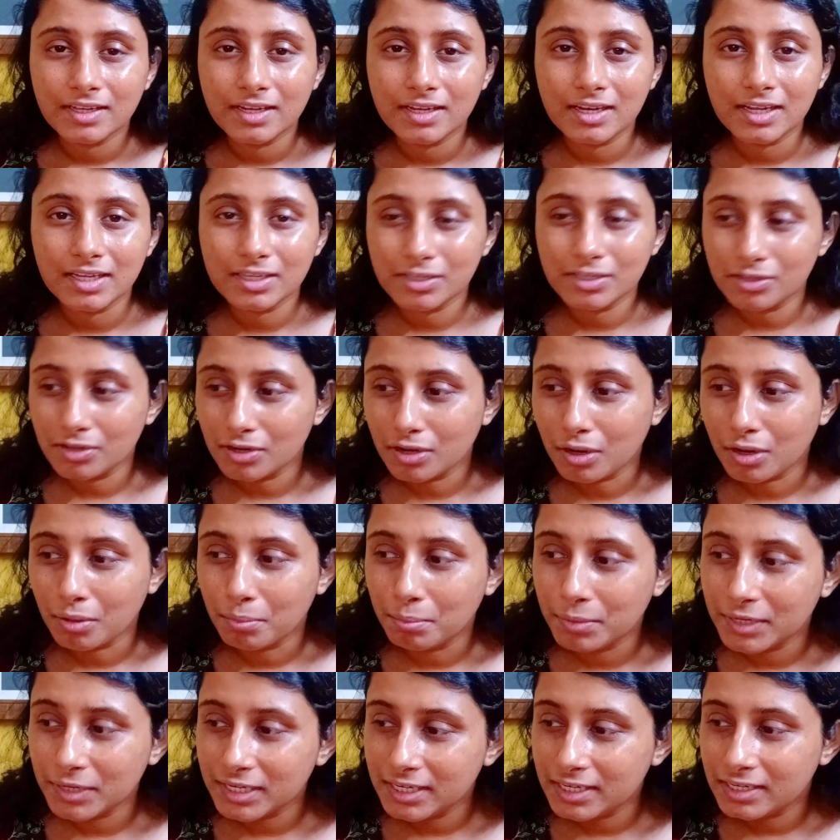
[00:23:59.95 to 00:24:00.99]
Like your
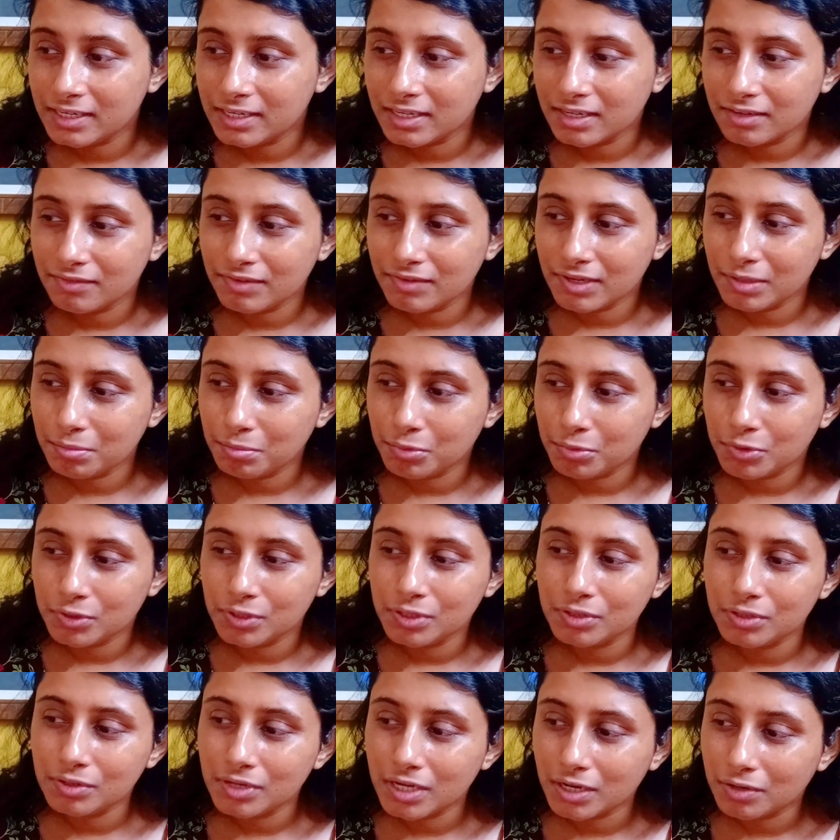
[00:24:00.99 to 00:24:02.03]
competitor will put
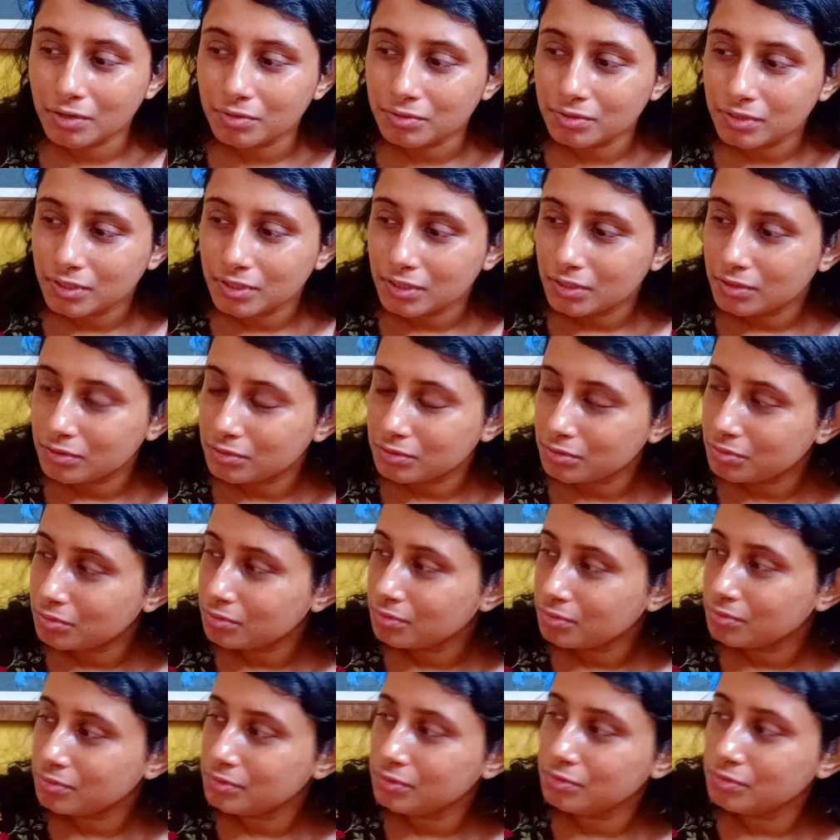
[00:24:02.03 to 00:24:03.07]
you down,
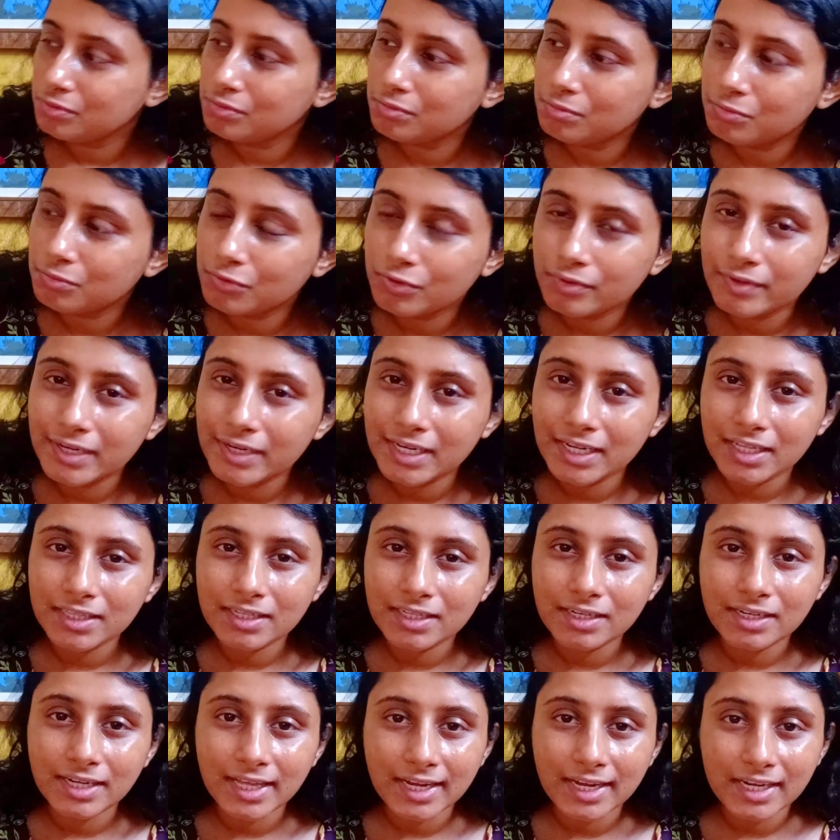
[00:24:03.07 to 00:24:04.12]
so you move in
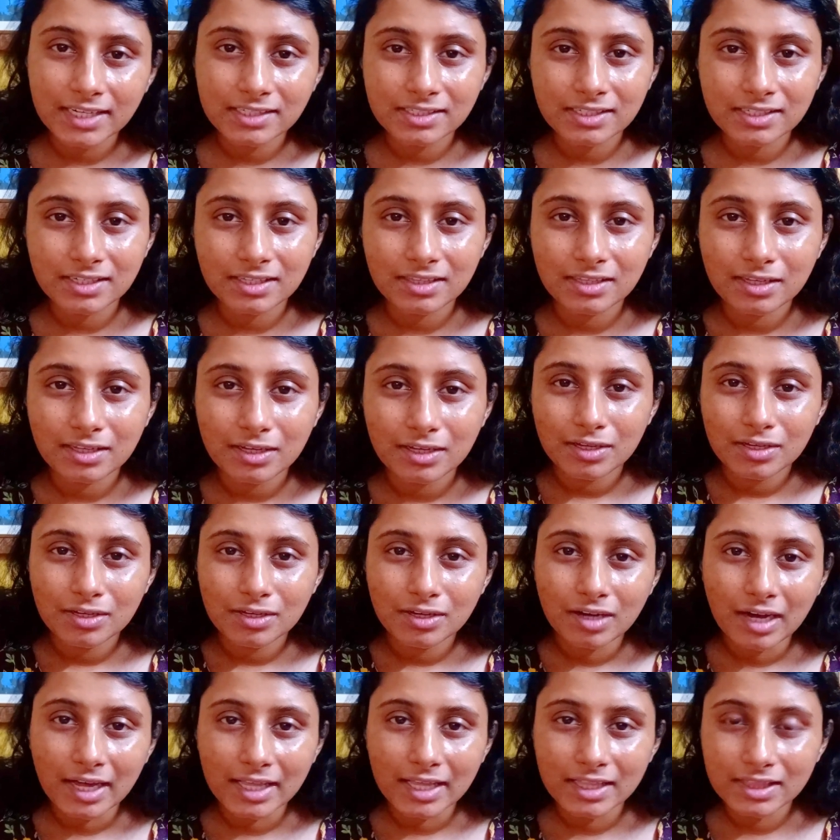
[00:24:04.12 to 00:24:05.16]
other direction,
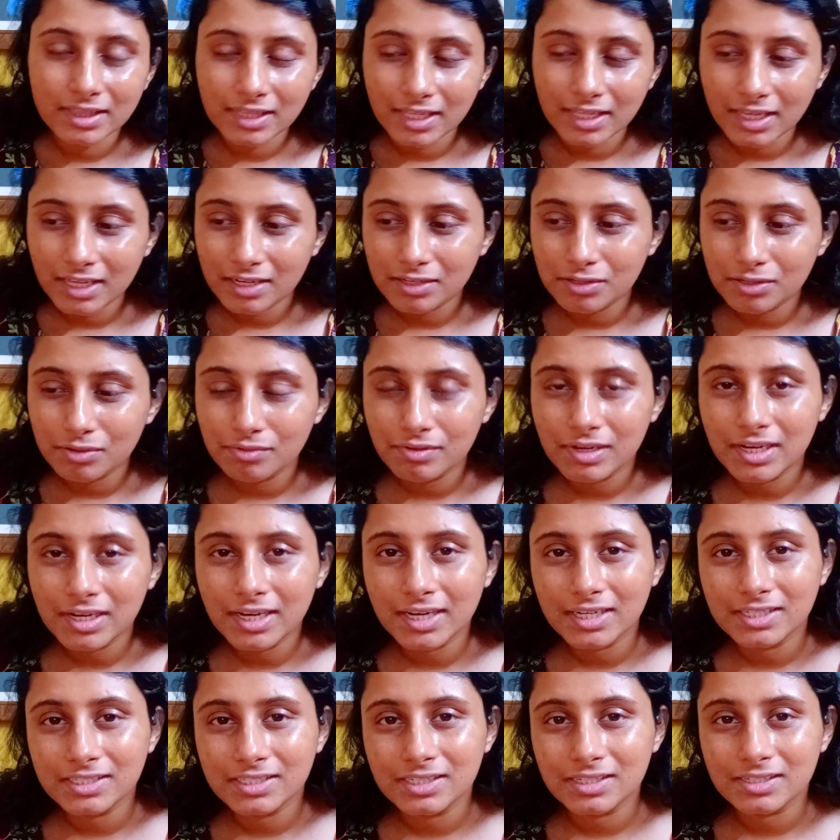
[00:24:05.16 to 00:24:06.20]
and there you will
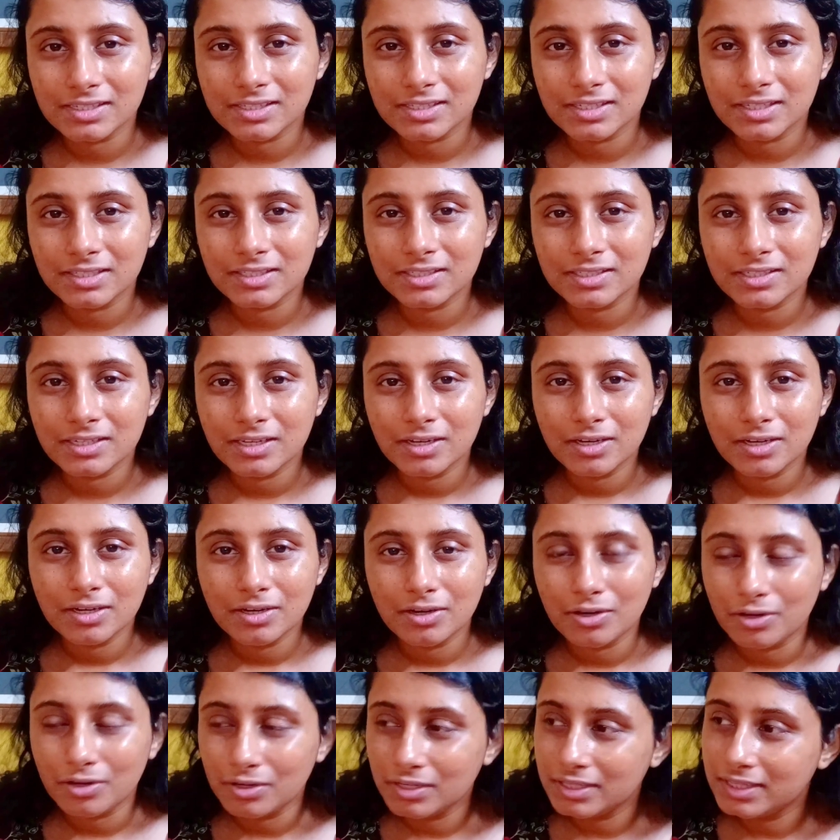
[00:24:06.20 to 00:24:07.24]
get success,
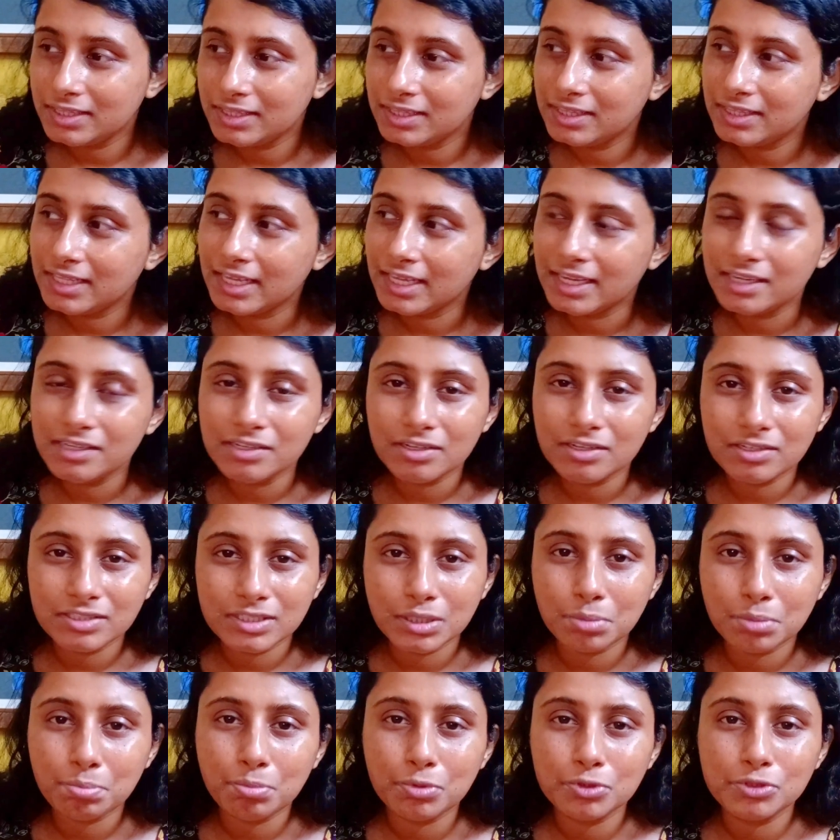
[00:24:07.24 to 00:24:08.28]
or there you are
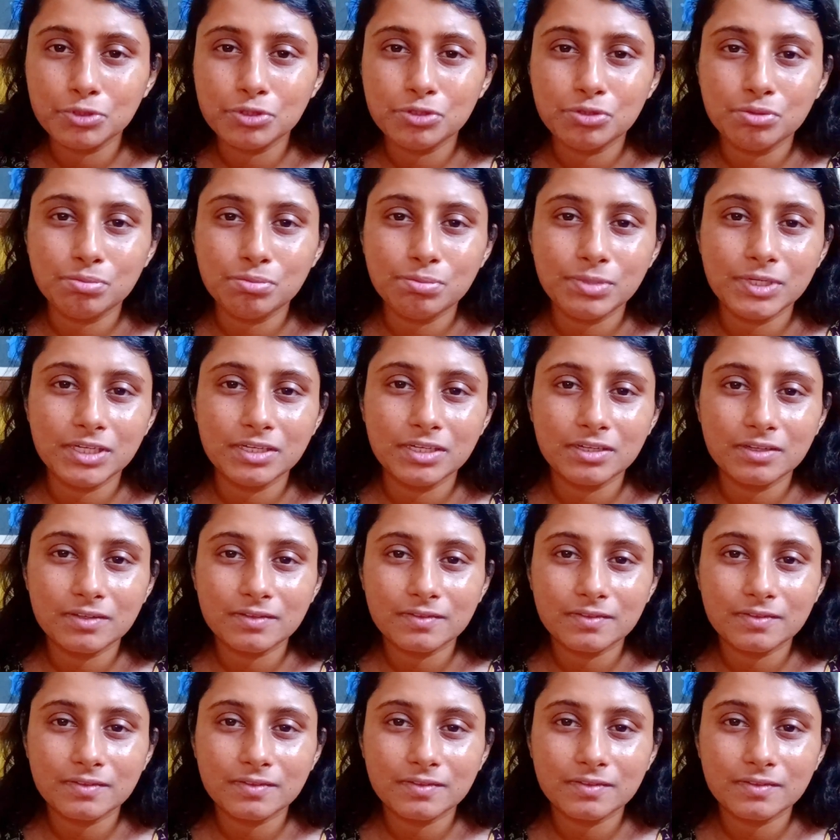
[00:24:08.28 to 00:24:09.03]
supposed to be.